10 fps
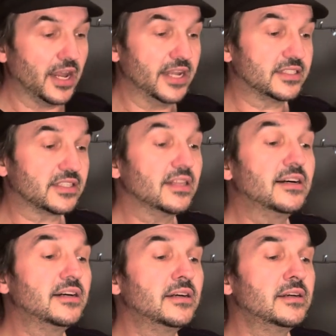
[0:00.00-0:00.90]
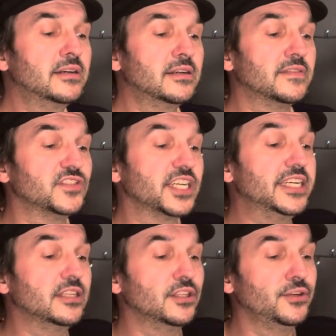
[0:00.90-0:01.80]
It's love's
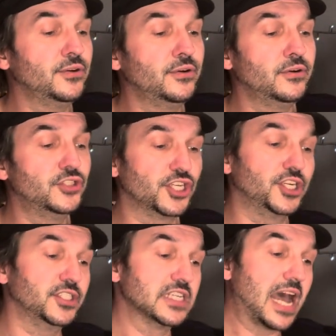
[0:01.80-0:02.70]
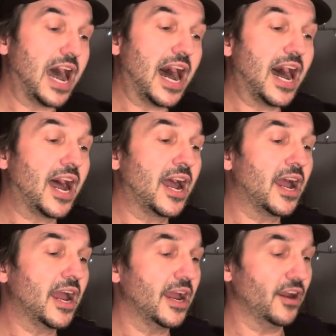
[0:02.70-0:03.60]
illusion I
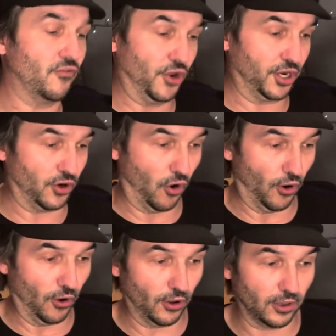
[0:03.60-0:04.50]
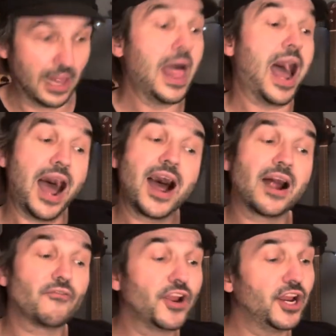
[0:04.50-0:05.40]
recall. I
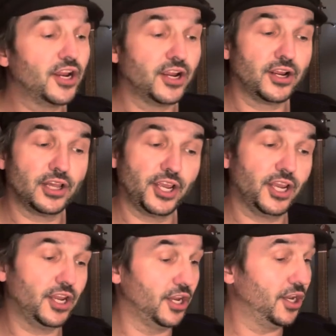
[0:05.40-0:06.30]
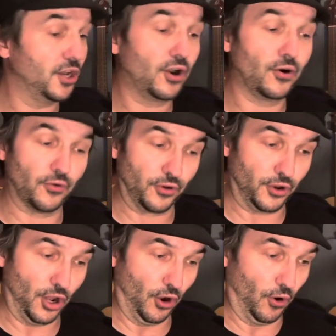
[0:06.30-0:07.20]
really don't
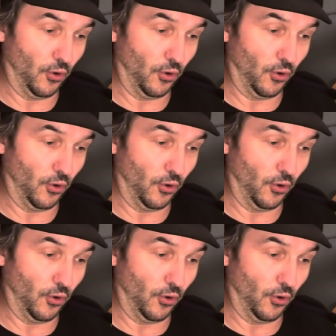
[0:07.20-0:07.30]
know